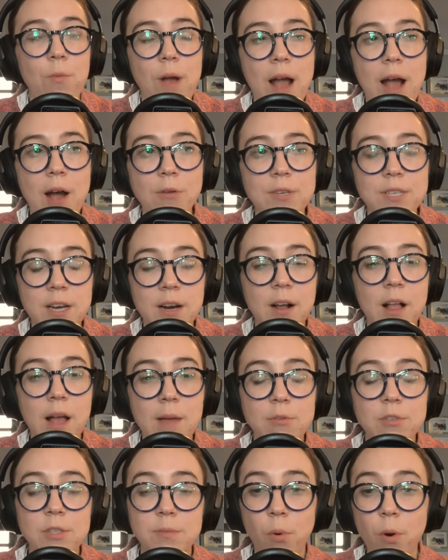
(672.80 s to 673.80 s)
how Tierra
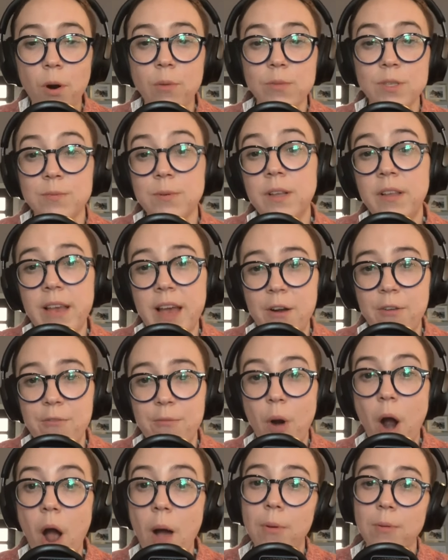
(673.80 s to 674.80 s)
Climate was born was really out
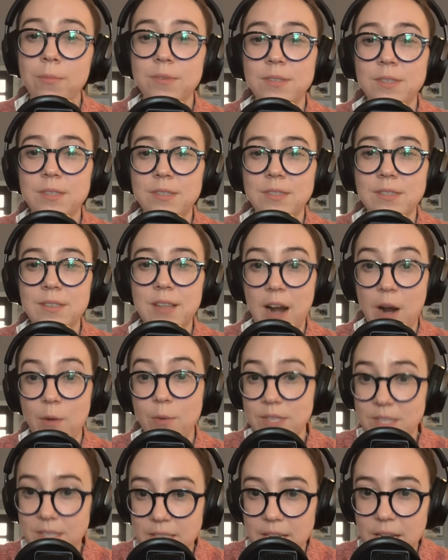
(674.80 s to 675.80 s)
of problems that I
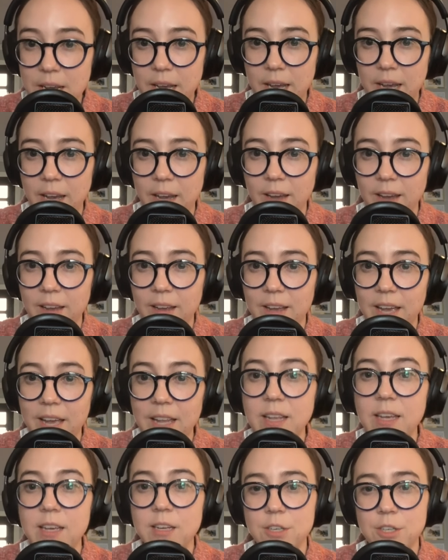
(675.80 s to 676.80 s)
was seeing
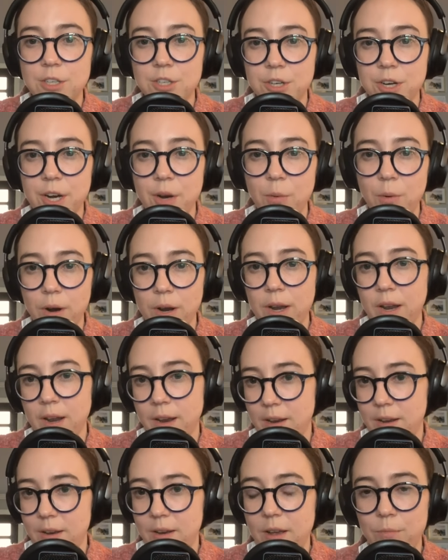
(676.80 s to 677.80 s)
in the industry
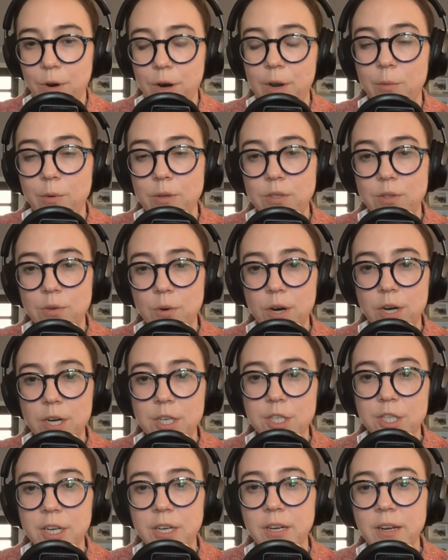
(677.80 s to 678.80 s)
working with
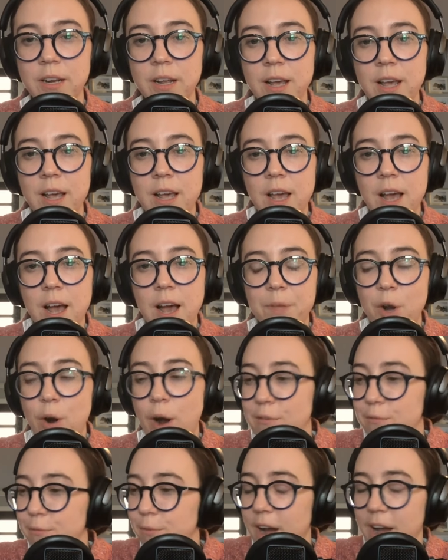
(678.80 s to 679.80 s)
storage. And, you
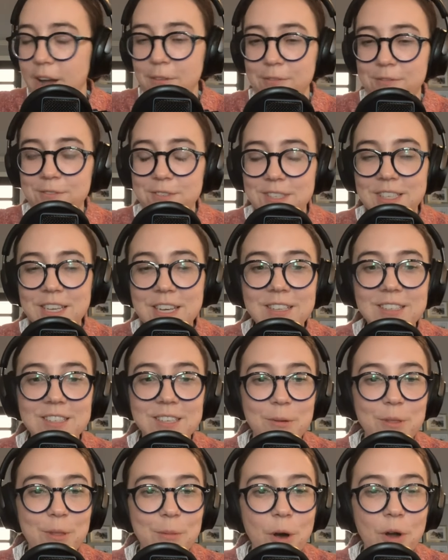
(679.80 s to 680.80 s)
know, I've seen
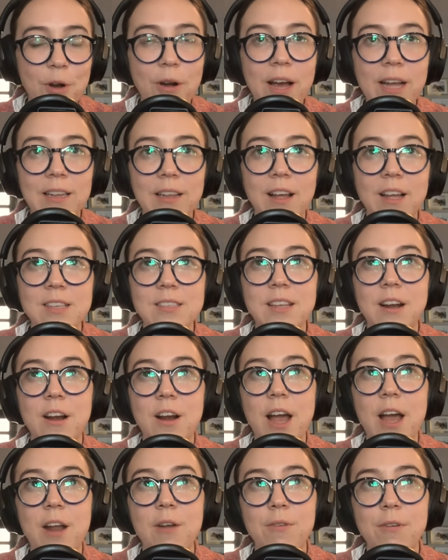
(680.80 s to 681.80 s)
some of the Moto headlines that are
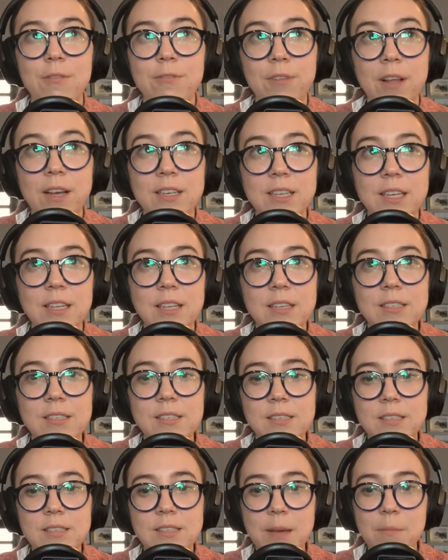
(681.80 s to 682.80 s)
kind of reflecting this
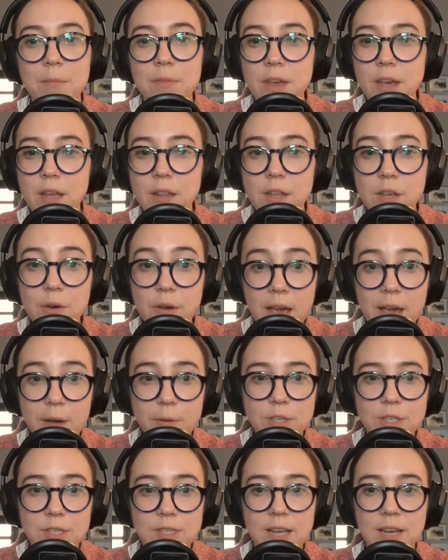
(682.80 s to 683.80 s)
same thing in the UK,
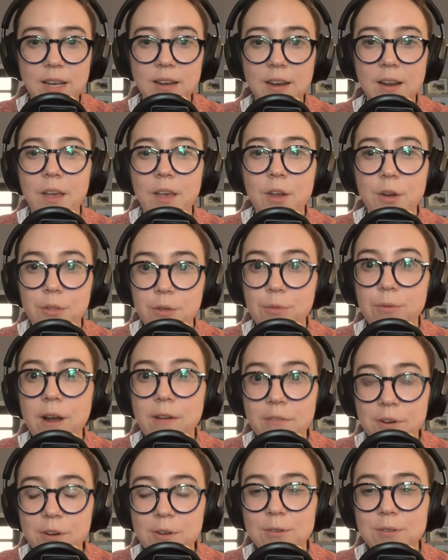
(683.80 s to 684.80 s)
which is that, you know, the
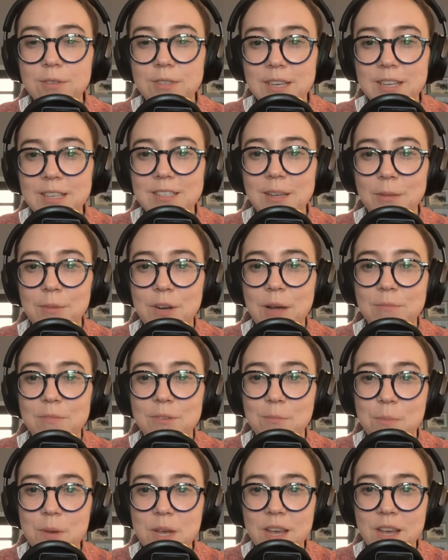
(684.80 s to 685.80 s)
revenues can
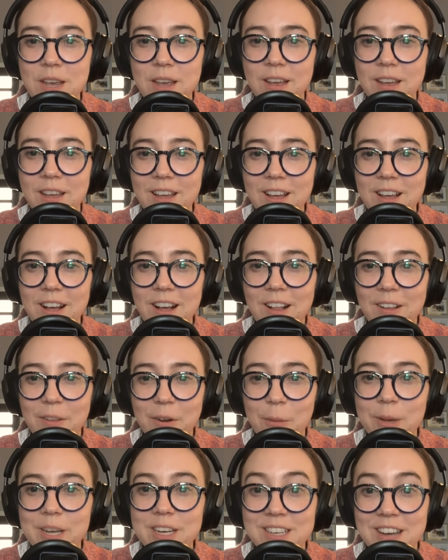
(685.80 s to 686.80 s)
sometimes be a
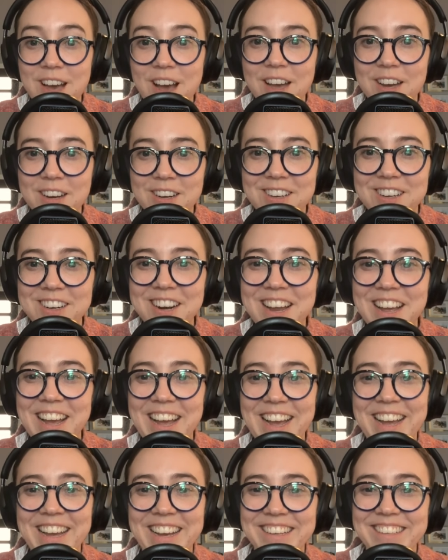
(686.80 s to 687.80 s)
little bit dire.
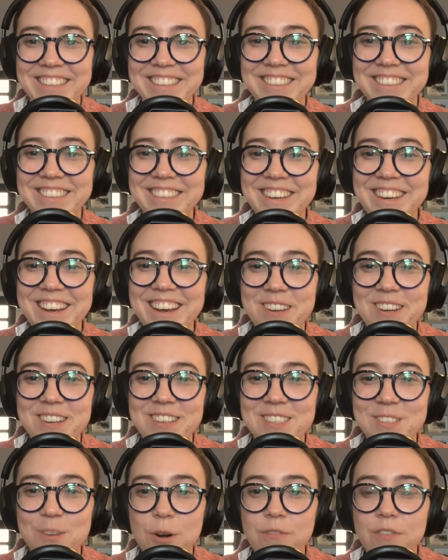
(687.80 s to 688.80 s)
And
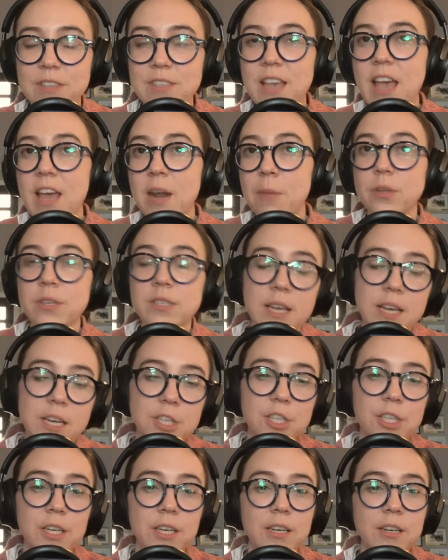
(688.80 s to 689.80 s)
there's sort of this
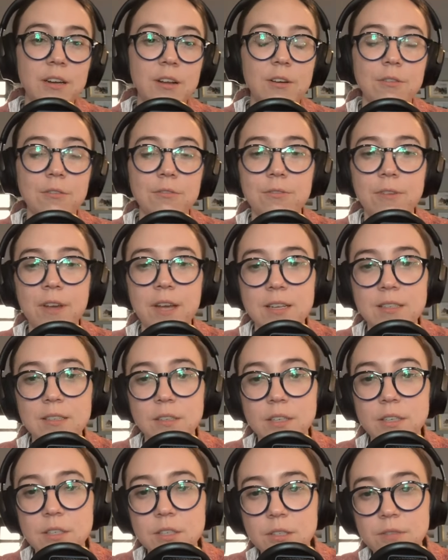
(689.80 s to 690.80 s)
cannibalization of
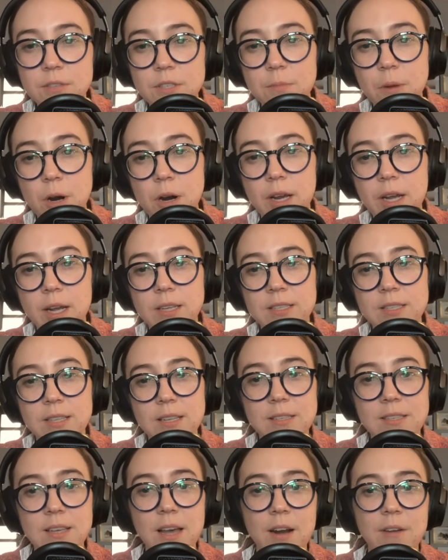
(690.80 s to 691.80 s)
ancillary service markets
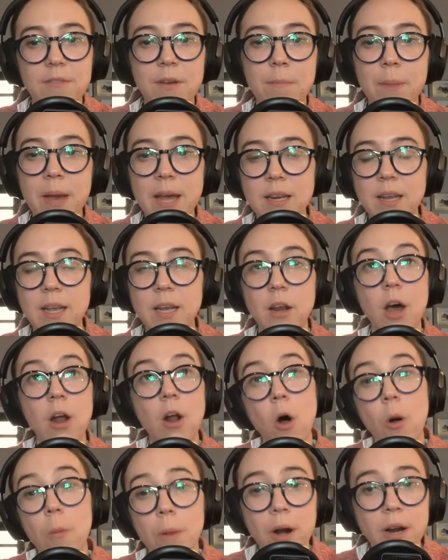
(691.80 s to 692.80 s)
that's kind of impending. Not
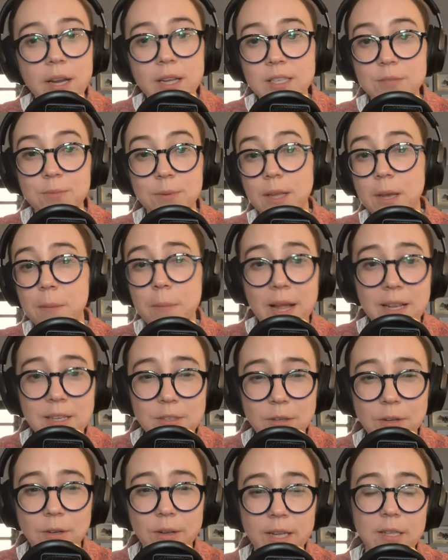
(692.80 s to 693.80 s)
all markets really
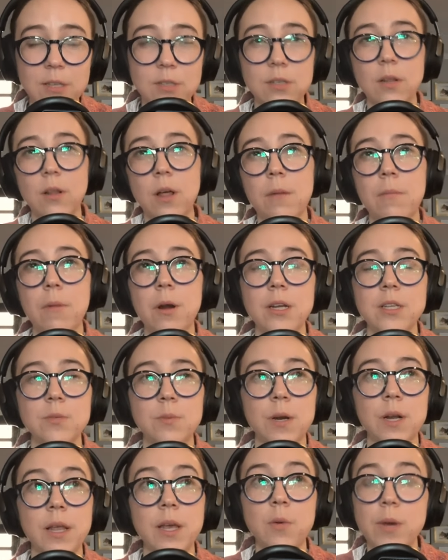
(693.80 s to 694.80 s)
pencil. Like, there's a lot of markets
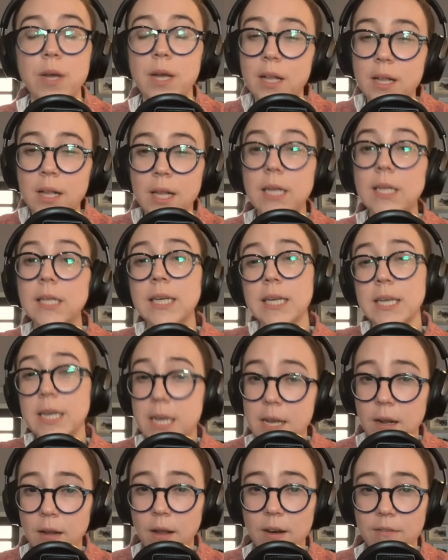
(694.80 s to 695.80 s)
where, like, we clearly
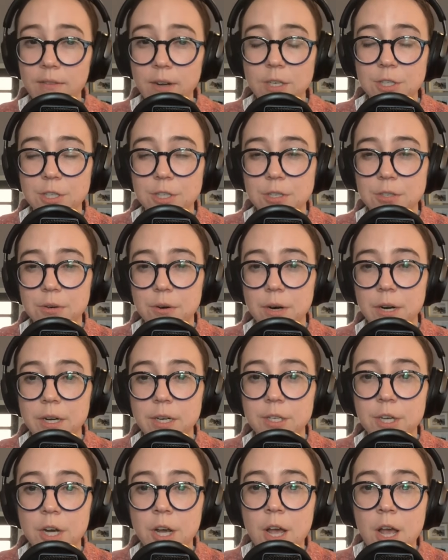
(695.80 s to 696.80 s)
need a lot of energy
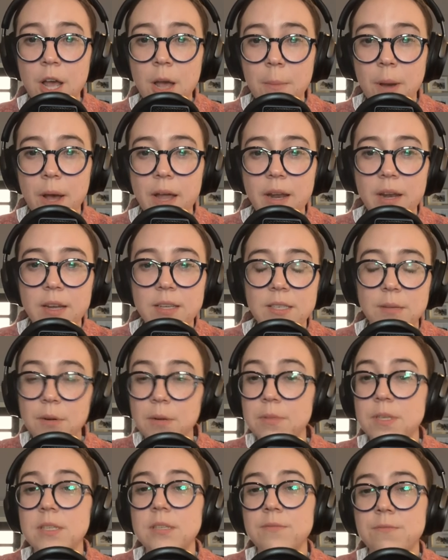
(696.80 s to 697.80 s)
storage, but
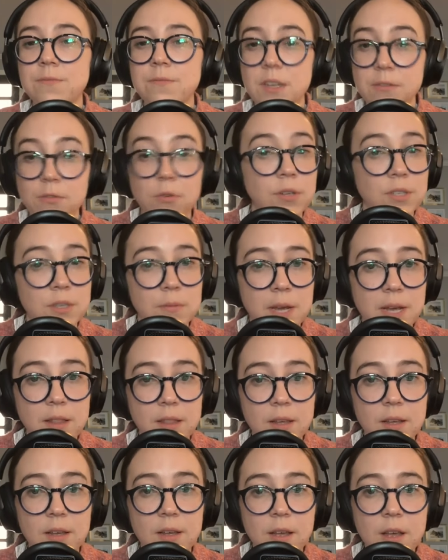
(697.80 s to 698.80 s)
sometimes it's difficult to make
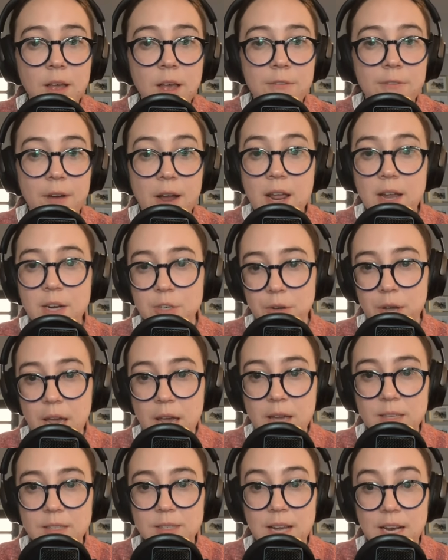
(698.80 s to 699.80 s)
the financial
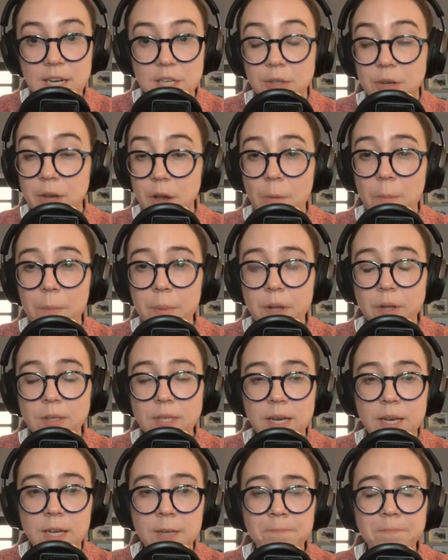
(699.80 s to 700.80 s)
case to actually go build
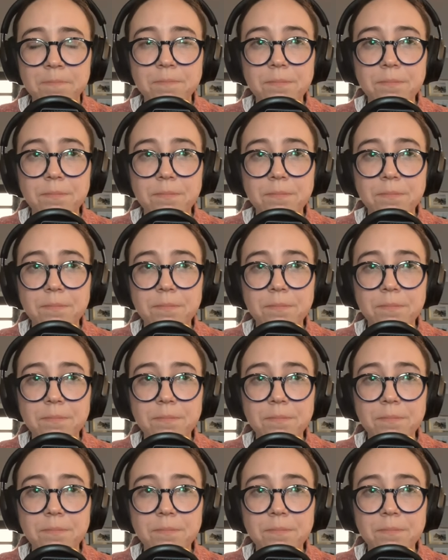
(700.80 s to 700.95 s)
it.